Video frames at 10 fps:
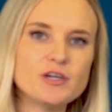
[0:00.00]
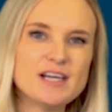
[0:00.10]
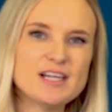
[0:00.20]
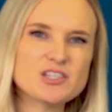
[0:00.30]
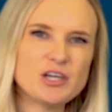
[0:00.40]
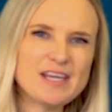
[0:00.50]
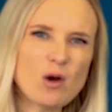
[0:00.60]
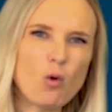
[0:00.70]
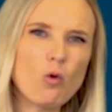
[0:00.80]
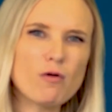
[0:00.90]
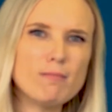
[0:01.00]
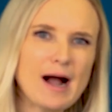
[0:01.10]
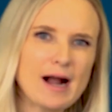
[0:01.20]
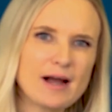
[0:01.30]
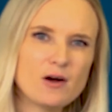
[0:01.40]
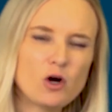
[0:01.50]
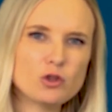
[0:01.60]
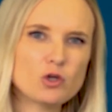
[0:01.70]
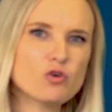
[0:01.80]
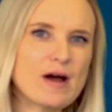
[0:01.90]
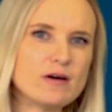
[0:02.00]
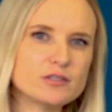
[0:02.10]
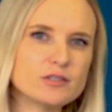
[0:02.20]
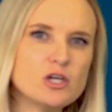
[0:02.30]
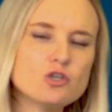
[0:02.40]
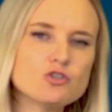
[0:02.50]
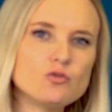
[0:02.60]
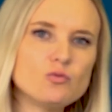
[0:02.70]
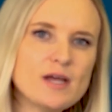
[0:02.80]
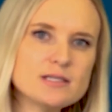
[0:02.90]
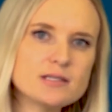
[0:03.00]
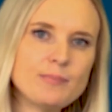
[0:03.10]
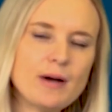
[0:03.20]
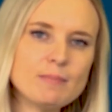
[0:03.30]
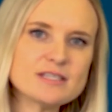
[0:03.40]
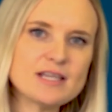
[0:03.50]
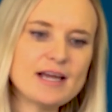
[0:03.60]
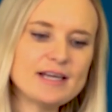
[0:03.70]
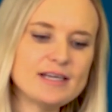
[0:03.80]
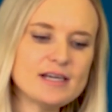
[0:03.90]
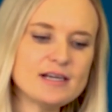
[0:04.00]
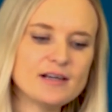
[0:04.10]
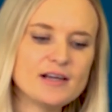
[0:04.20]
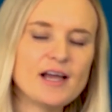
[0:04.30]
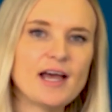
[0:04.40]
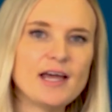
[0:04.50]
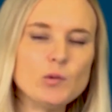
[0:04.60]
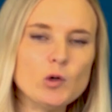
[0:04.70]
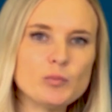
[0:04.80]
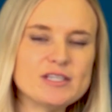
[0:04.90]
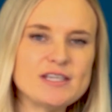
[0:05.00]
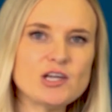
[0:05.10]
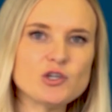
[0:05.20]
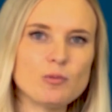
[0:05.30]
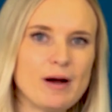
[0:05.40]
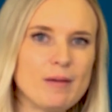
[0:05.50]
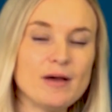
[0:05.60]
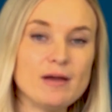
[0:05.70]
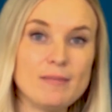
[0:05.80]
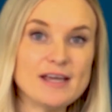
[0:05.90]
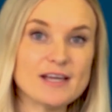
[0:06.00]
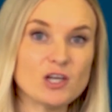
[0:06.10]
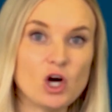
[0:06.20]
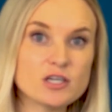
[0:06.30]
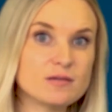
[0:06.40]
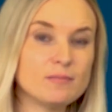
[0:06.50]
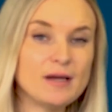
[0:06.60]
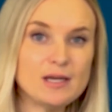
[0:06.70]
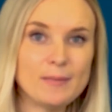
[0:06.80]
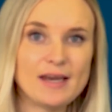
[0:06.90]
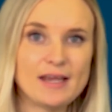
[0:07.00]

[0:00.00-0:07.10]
it's going to get all the muck on the ground. So raise the pump slightly and it will protect your pump and make it last many, many